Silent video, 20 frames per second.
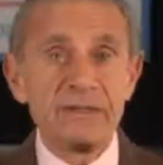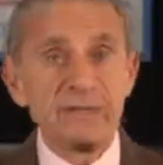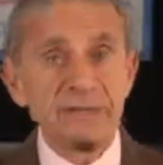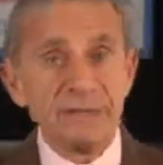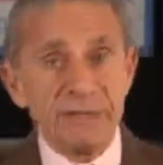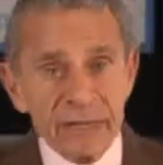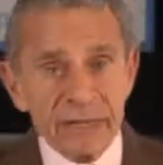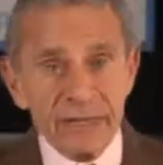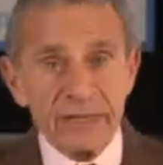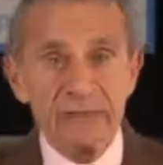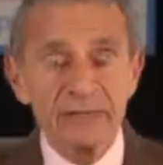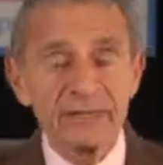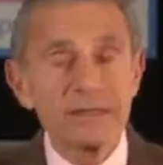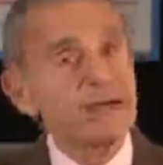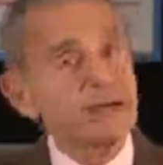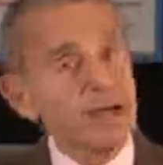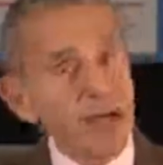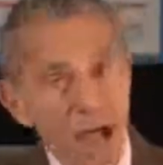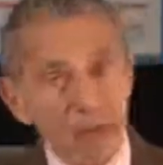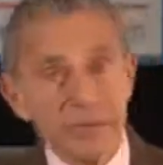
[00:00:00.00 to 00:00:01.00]
Me,
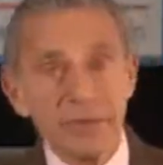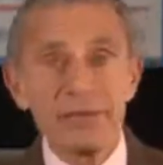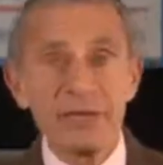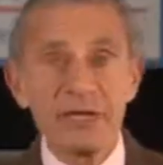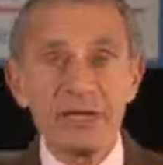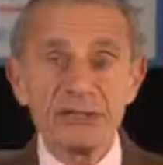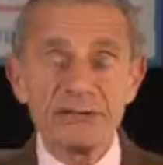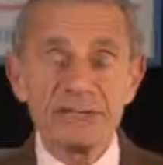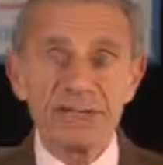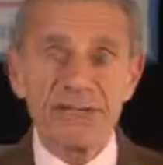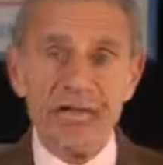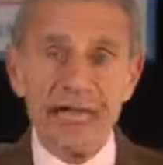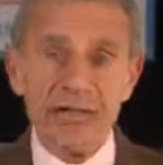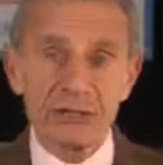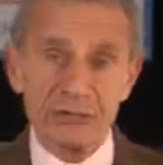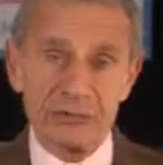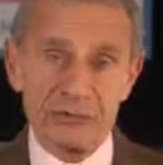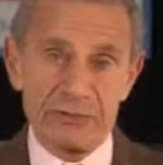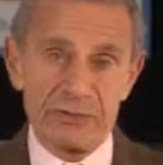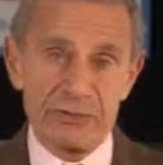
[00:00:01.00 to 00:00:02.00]
I'm a
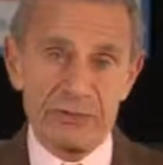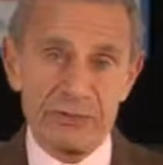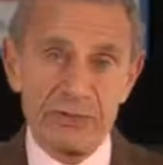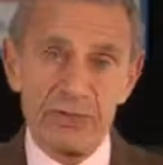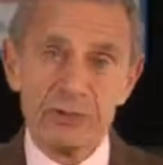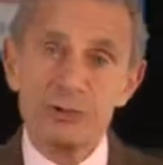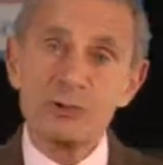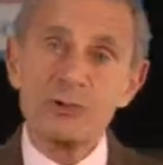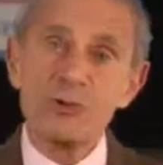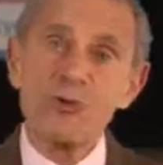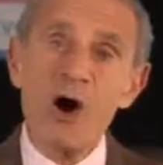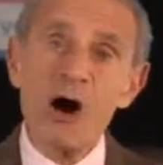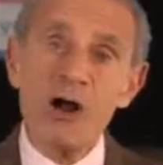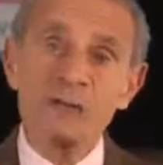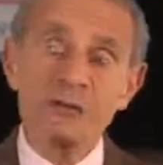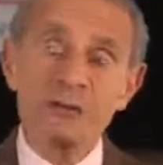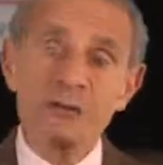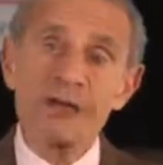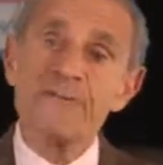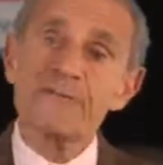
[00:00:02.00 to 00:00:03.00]
manufacturer.
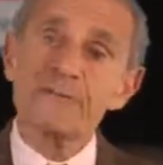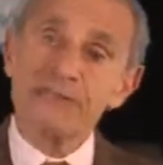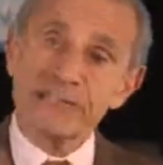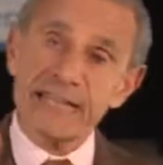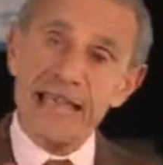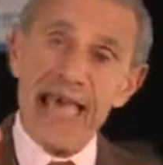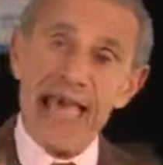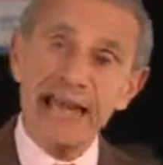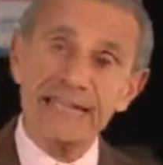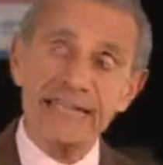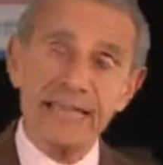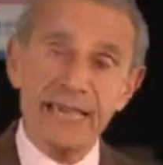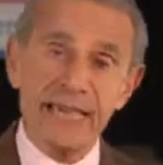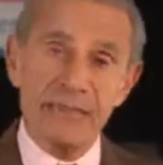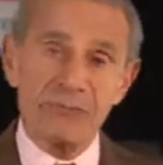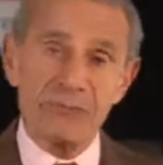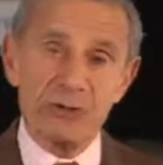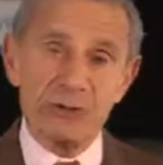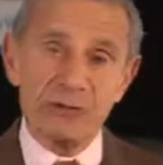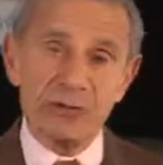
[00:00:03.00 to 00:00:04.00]
200 of us at
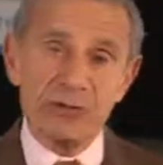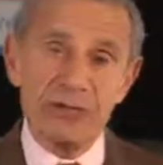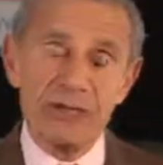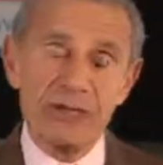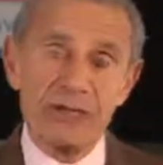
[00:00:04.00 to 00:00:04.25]
Cambridge.